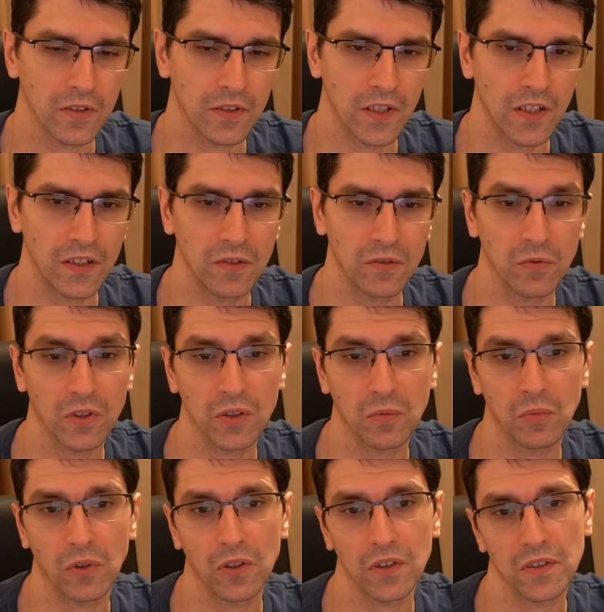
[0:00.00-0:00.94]
Taking with the
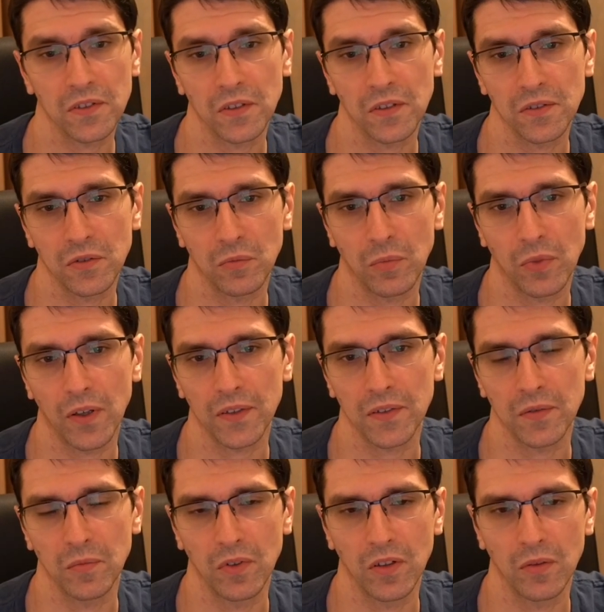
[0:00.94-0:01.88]
pawn is also
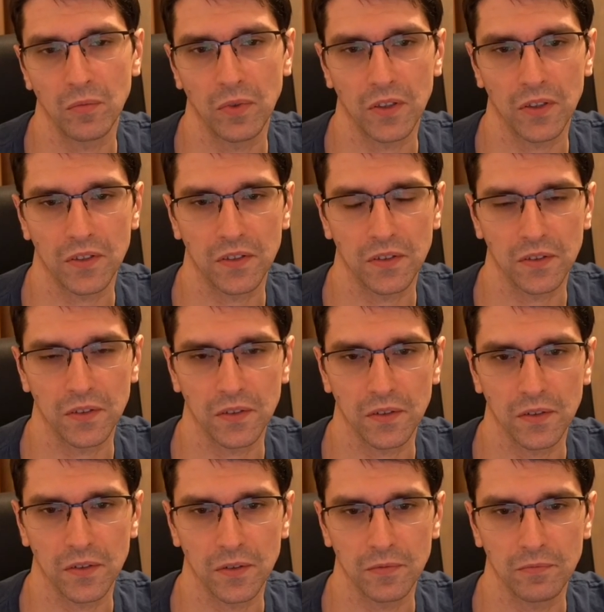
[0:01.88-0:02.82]
possible, but
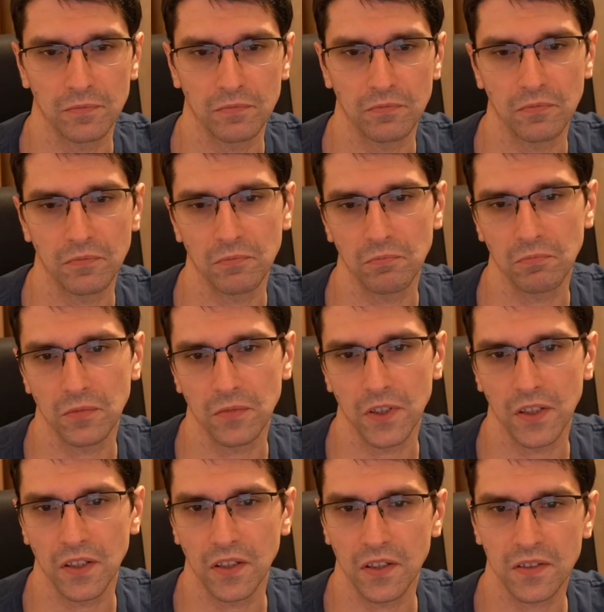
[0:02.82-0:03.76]

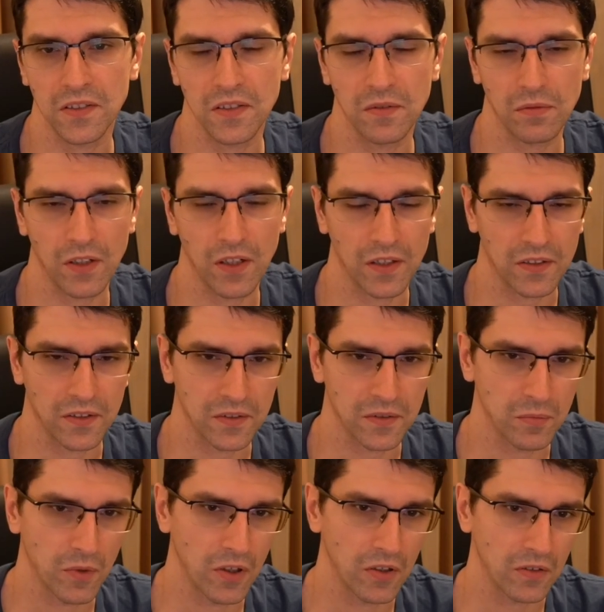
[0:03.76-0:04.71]
it seems like a
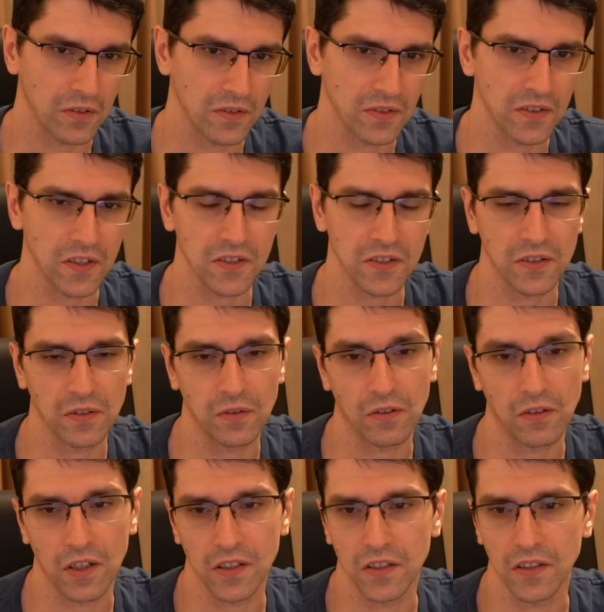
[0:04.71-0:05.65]
small concession
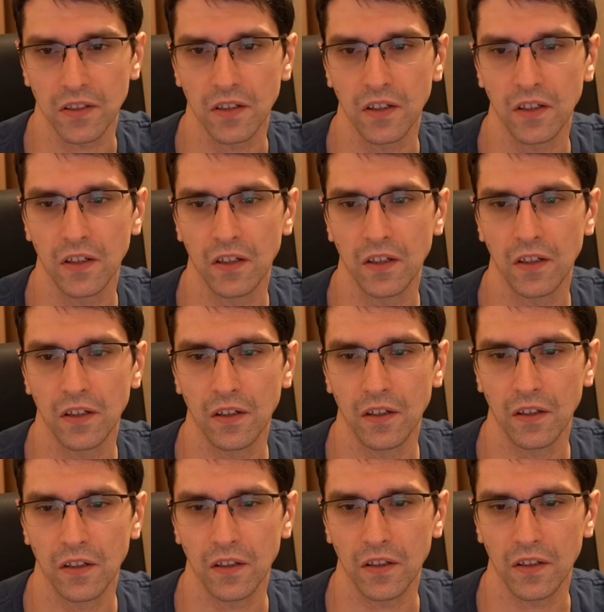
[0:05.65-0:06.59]
already,
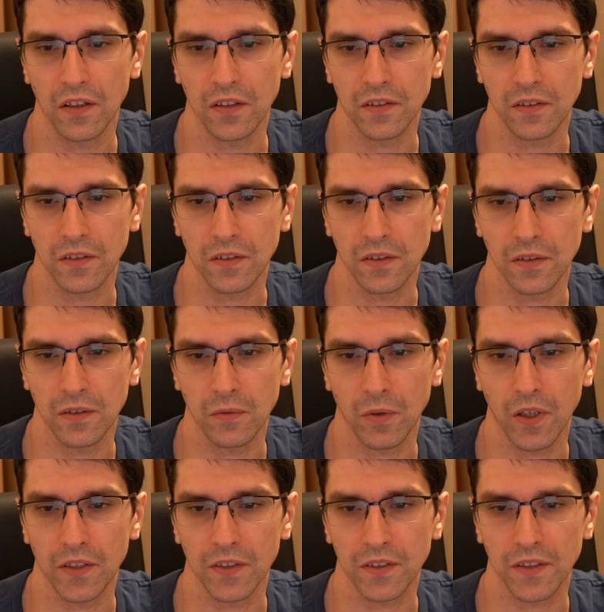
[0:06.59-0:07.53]
and
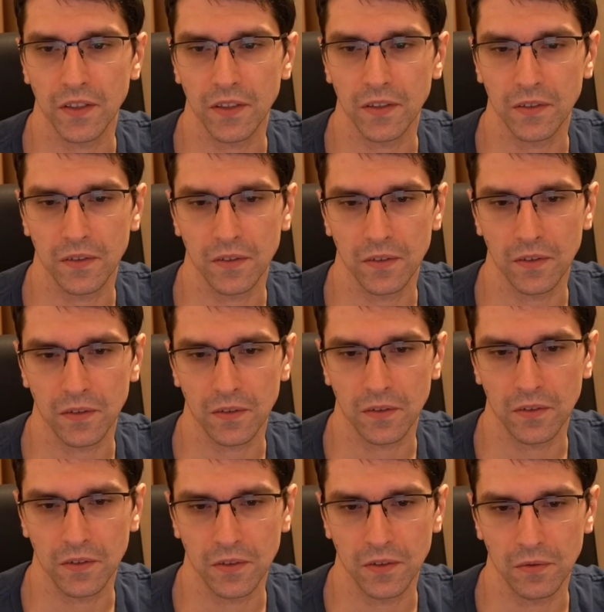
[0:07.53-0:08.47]
white can
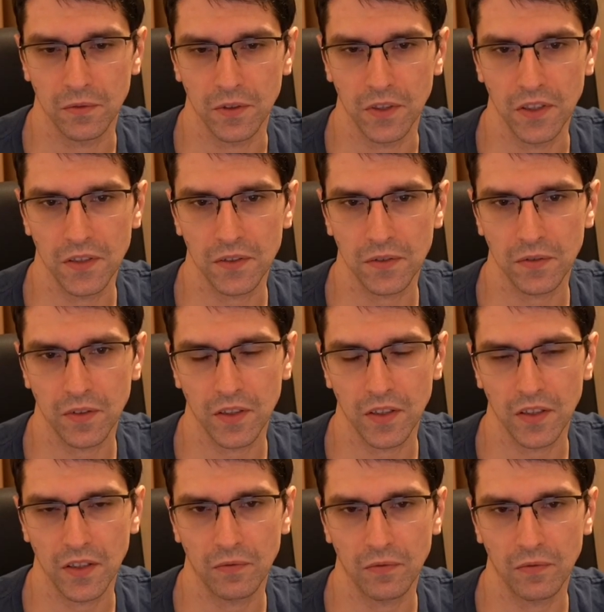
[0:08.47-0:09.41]
continue
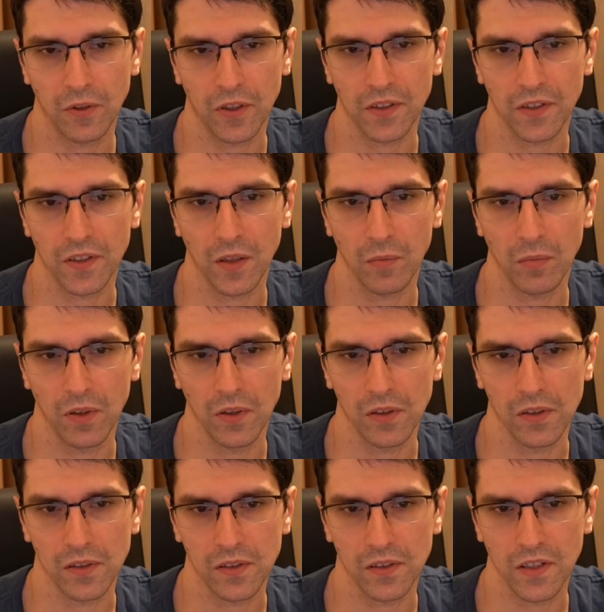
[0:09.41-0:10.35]
e3, for
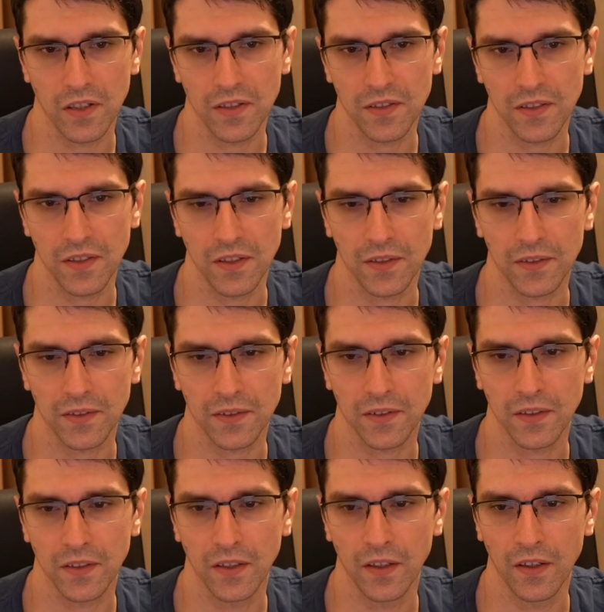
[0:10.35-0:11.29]
example c6.
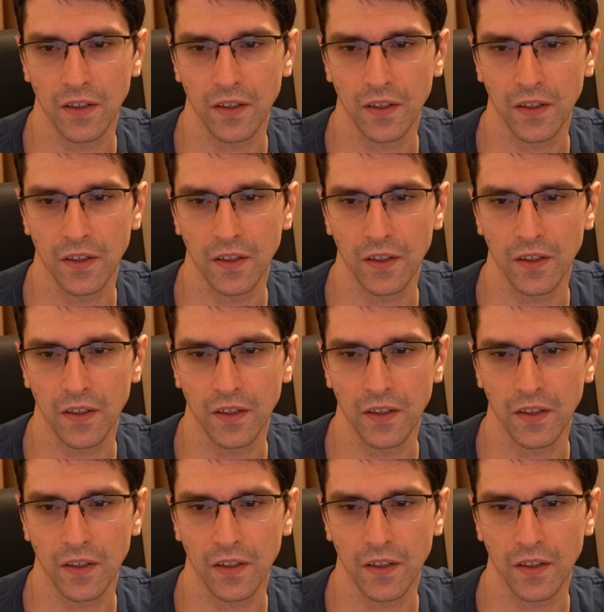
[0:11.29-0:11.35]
